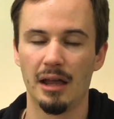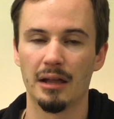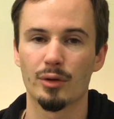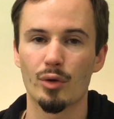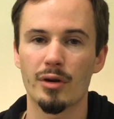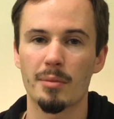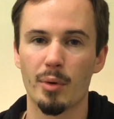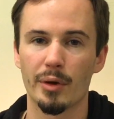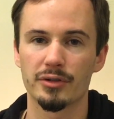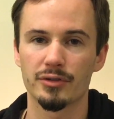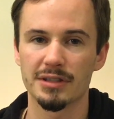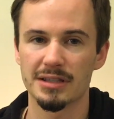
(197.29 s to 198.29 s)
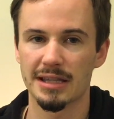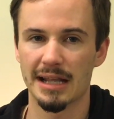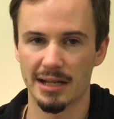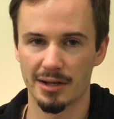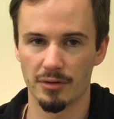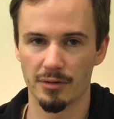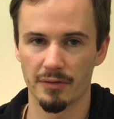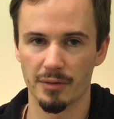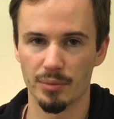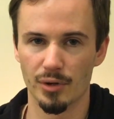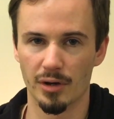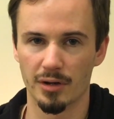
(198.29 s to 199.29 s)
Laura Poitras, the editor of the
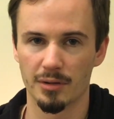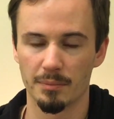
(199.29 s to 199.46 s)
book,